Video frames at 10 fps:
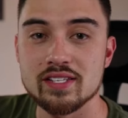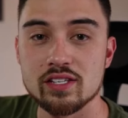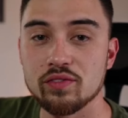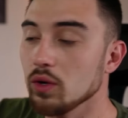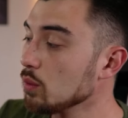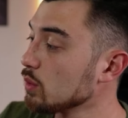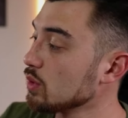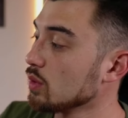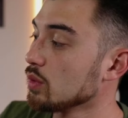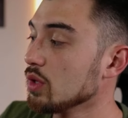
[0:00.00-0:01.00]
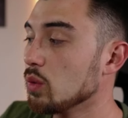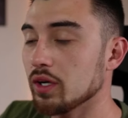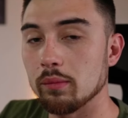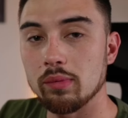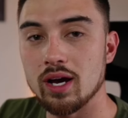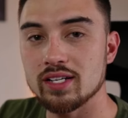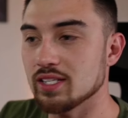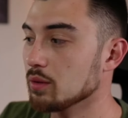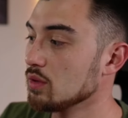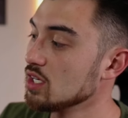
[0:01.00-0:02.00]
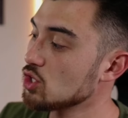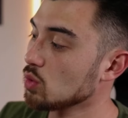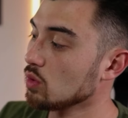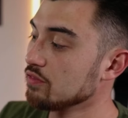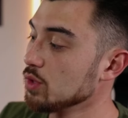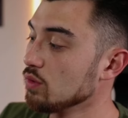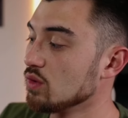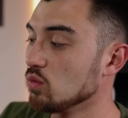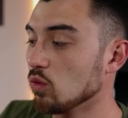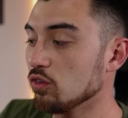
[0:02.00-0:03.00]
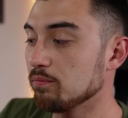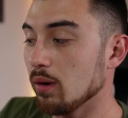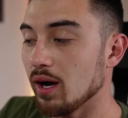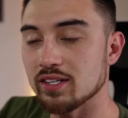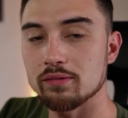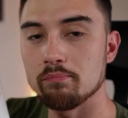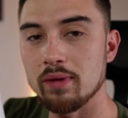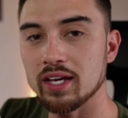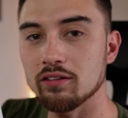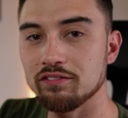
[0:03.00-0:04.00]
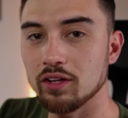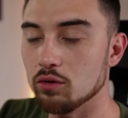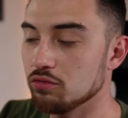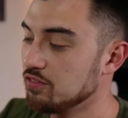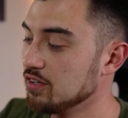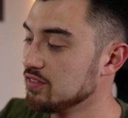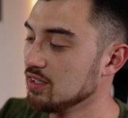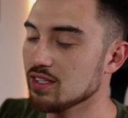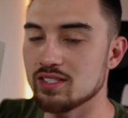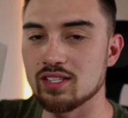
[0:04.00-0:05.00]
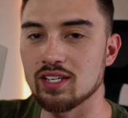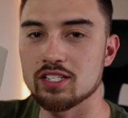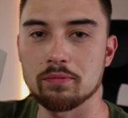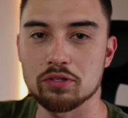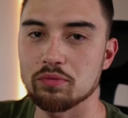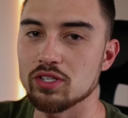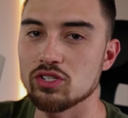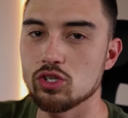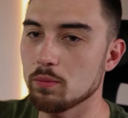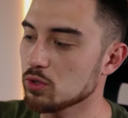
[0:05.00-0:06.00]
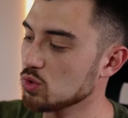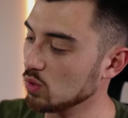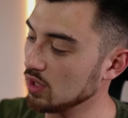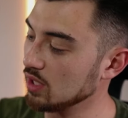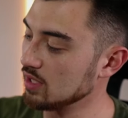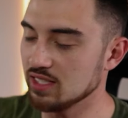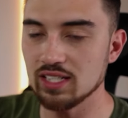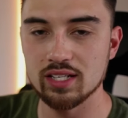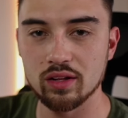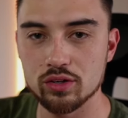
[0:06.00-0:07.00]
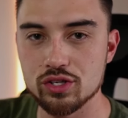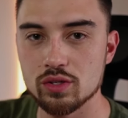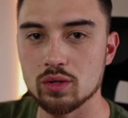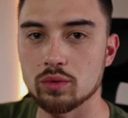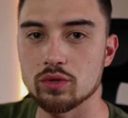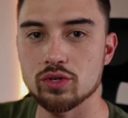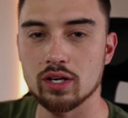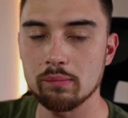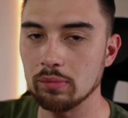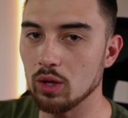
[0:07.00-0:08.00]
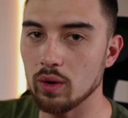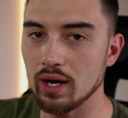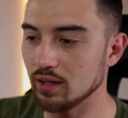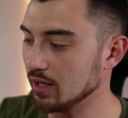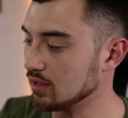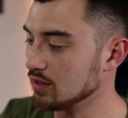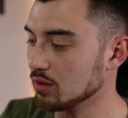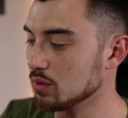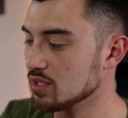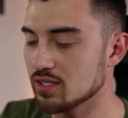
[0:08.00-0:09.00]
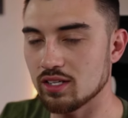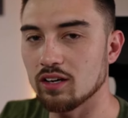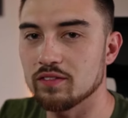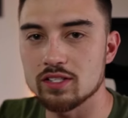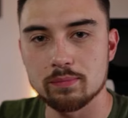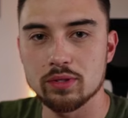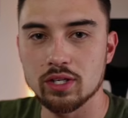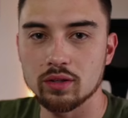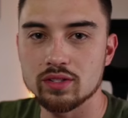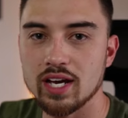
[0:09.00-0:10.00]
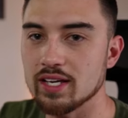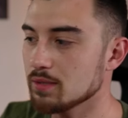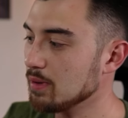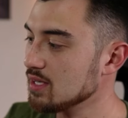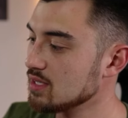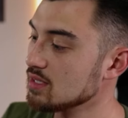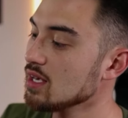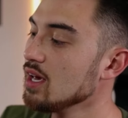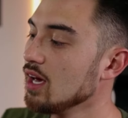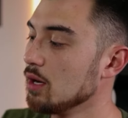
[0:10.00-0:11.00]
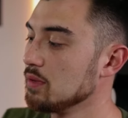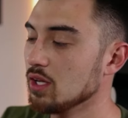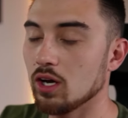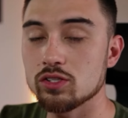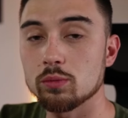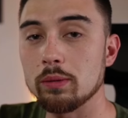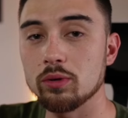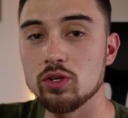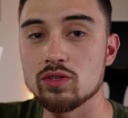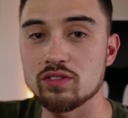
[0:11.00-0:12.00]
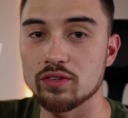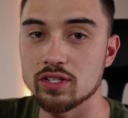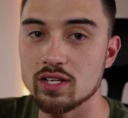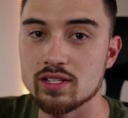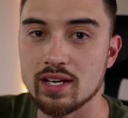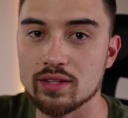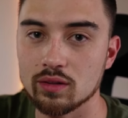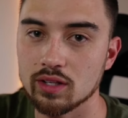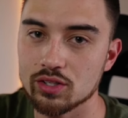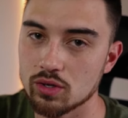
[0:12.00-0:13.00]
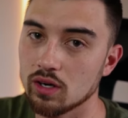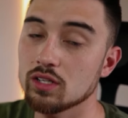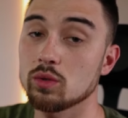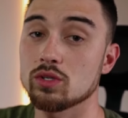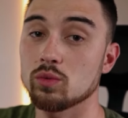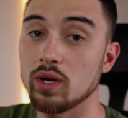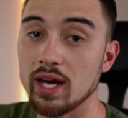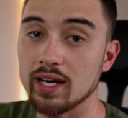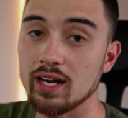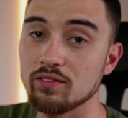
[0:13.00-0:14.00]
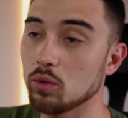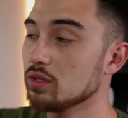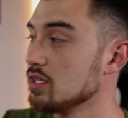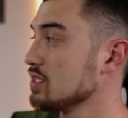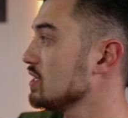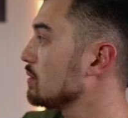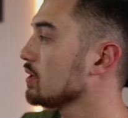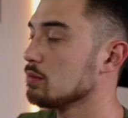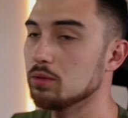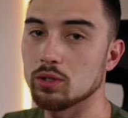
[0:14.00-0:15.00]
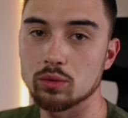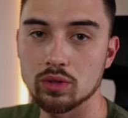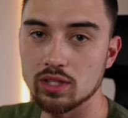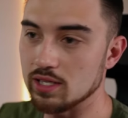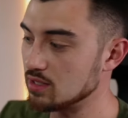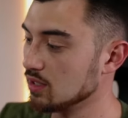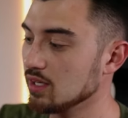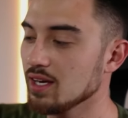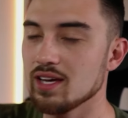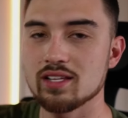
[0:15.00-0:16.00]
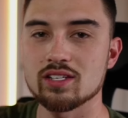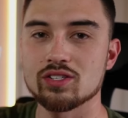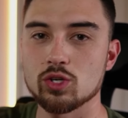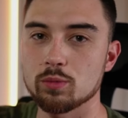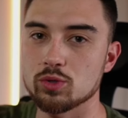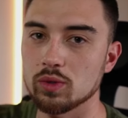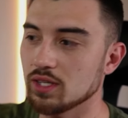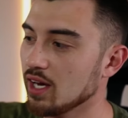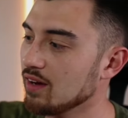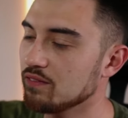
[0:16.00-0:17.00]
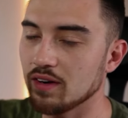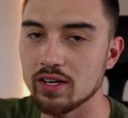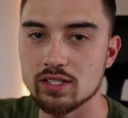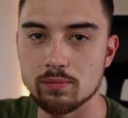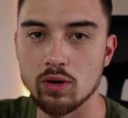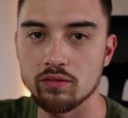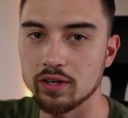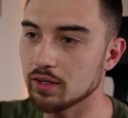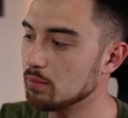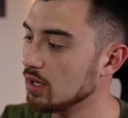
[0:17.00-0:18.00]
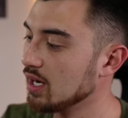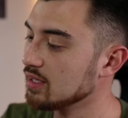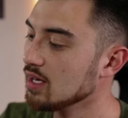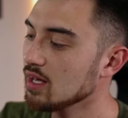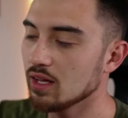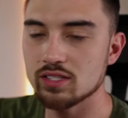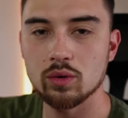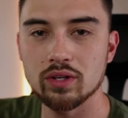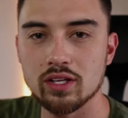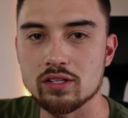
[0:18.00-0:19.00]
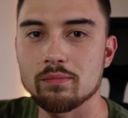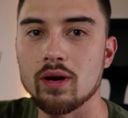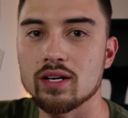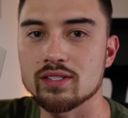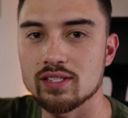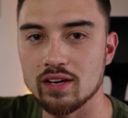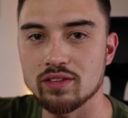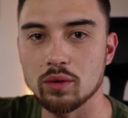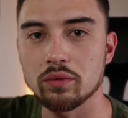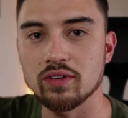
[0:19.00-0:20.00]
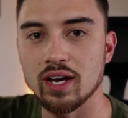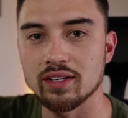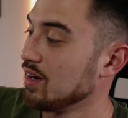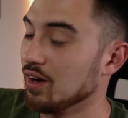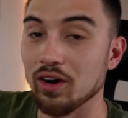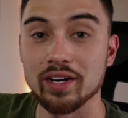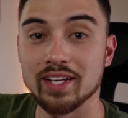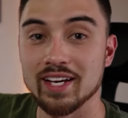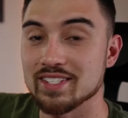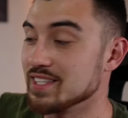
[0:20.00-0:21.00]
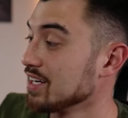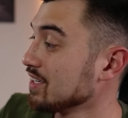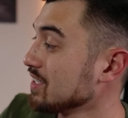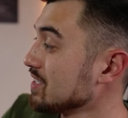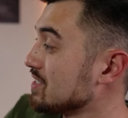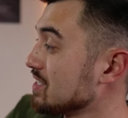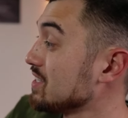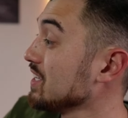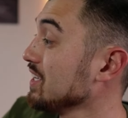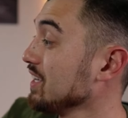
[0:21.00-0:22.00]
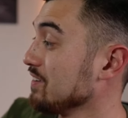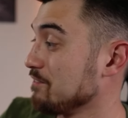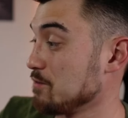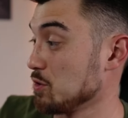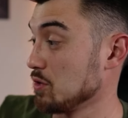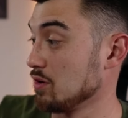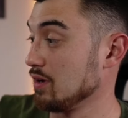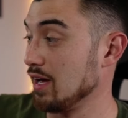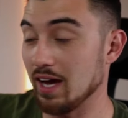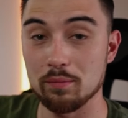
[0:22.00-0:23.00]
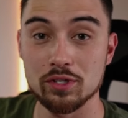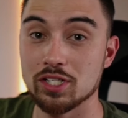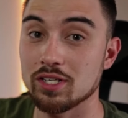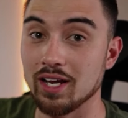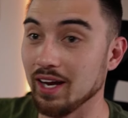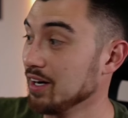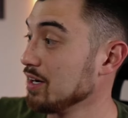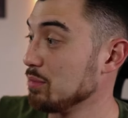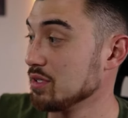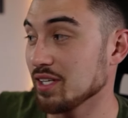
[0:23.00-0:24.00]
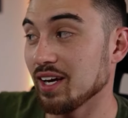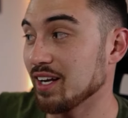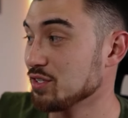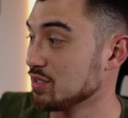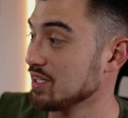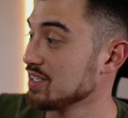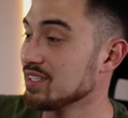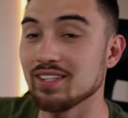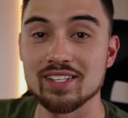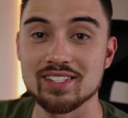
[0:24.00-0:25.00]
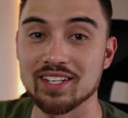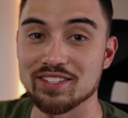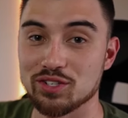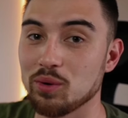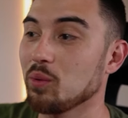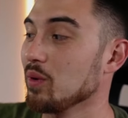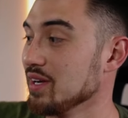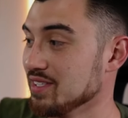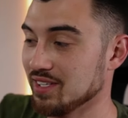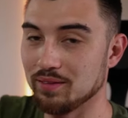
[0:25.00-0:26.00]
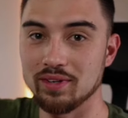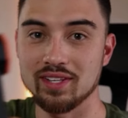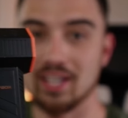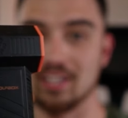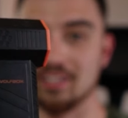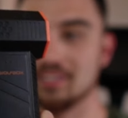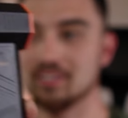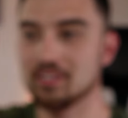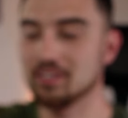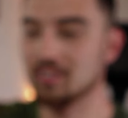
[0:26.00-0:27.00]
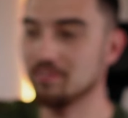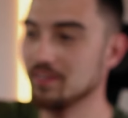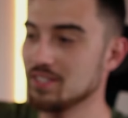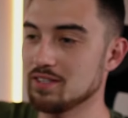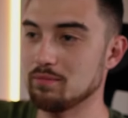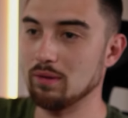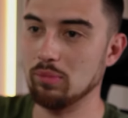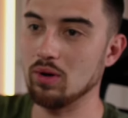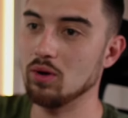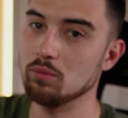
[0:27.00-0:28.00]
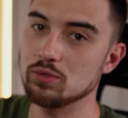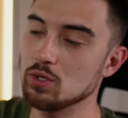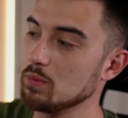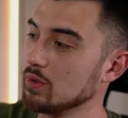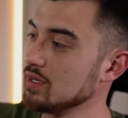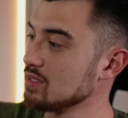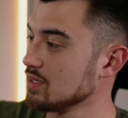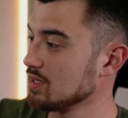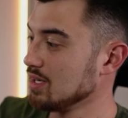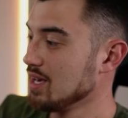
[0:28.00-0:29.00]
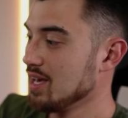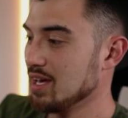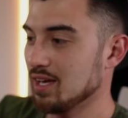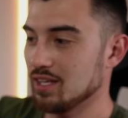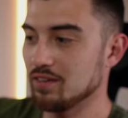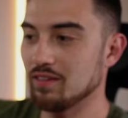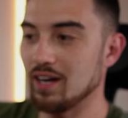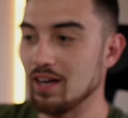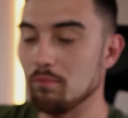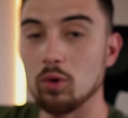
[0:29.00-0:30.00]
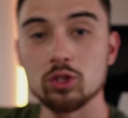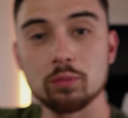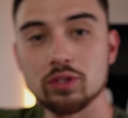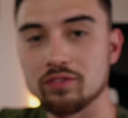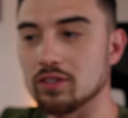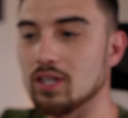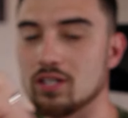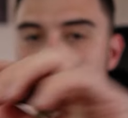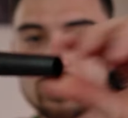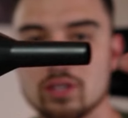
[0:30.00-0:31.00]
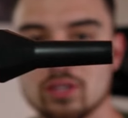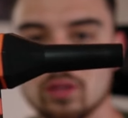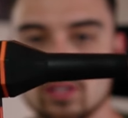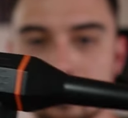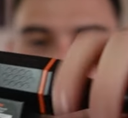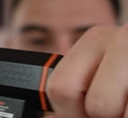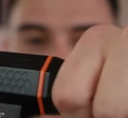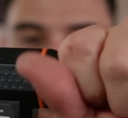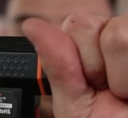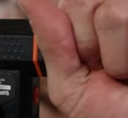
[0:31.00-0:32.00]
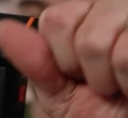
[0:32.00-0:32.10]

In this video, I'm going to do a really quick unboxing and initial review of the WOLFBOX MF50. This thing is supposed to be super sweet. Detailers use it when they're trying to blow out like liquids and stuff in particular tight spaces. And also people use this for dusting out their electronics, which is what I got it for, dusting out my computer really easily. This is super sweet to have, very small, very compact. Let's go ahead and get this box and see everything we've got in here. Alrighty guys, there it is. This thing, for how much air it puts out, I just tested, this thing is crazy. I mean, that literally fits in my palm super easily. You've got multiple different nozzles here. So this is the one nozzle.